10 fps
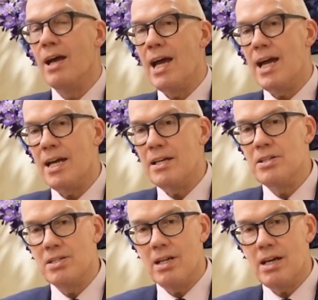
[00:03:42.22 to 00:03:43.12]
And
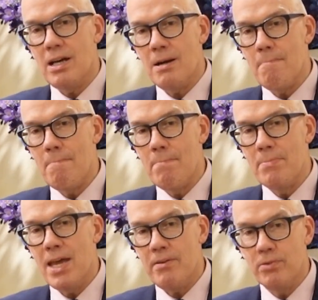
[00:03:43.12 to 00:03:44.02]

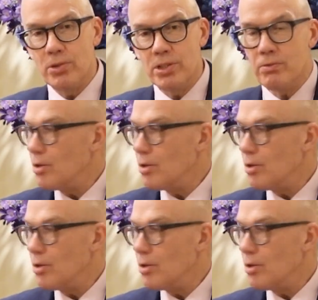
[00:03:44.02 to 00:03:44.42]
therefore you've